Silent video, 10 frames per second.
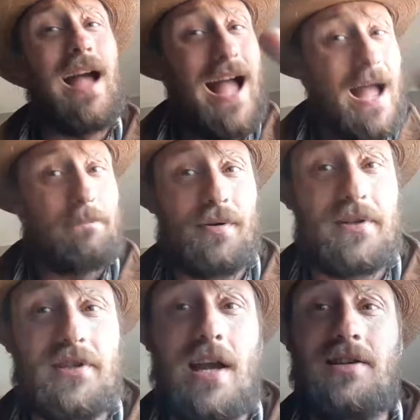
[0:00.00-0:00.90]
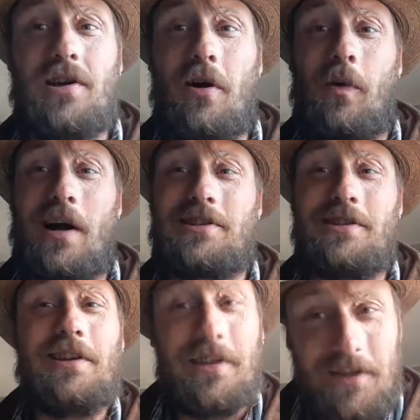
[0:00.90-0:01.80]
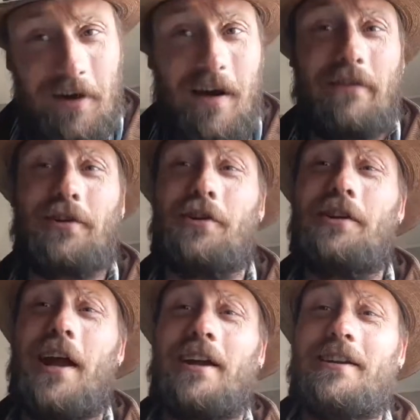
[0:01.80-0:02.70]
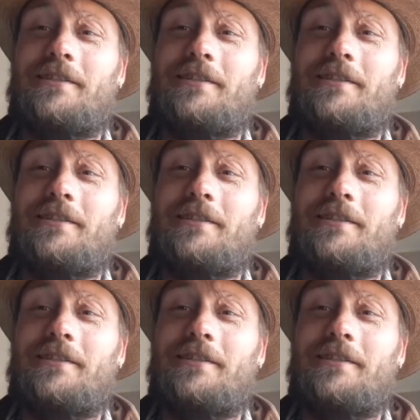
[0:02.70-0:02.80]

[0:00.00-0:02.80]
I appreciate y'all watching. Y'all have a good day.